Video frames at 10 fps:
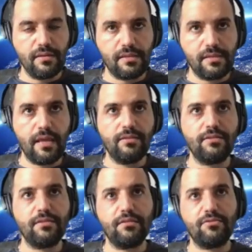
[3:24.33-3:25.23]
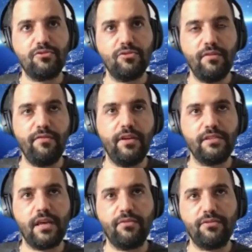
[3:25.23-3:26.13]
sent to the very
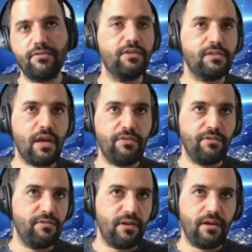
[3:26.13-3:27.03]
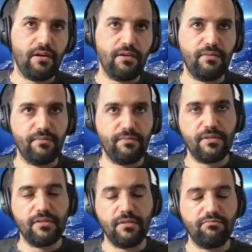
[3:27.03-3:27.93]
south, to the southern um,
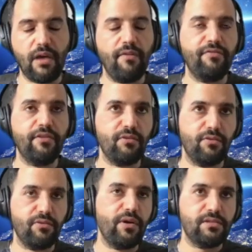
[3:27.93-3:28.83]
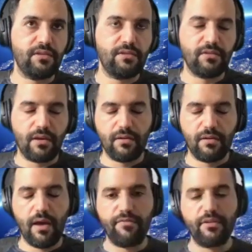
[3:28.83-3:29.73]
African or the Western uh,
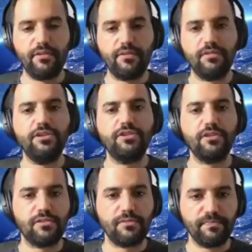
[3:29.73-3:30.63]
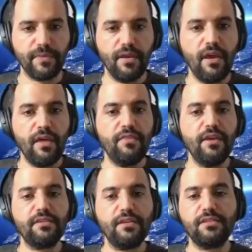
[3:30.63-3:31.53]
African nations.
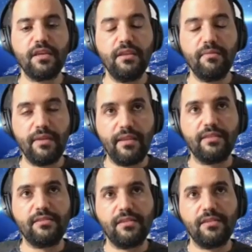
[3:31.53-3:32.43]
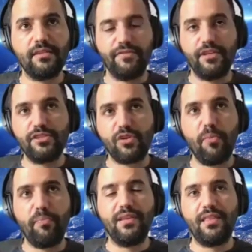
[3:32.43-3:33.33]
This is in, in itself, just
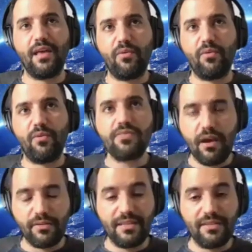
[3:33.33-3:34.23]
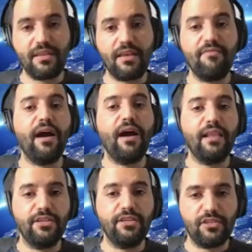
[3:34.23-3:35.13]
opening that one route is in
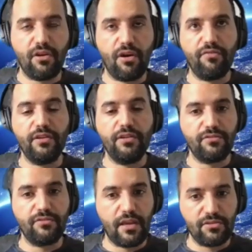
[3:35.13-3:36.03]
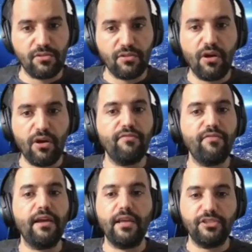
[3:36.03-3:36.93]
violation of the international law, in
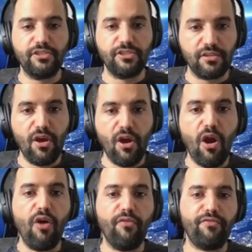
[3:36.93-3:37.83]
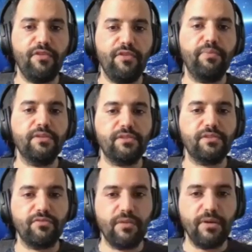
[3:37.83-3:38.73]
violation of the peace
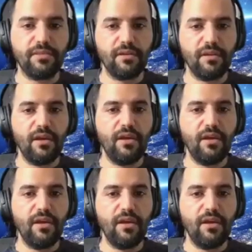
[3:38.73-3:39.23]
agreement,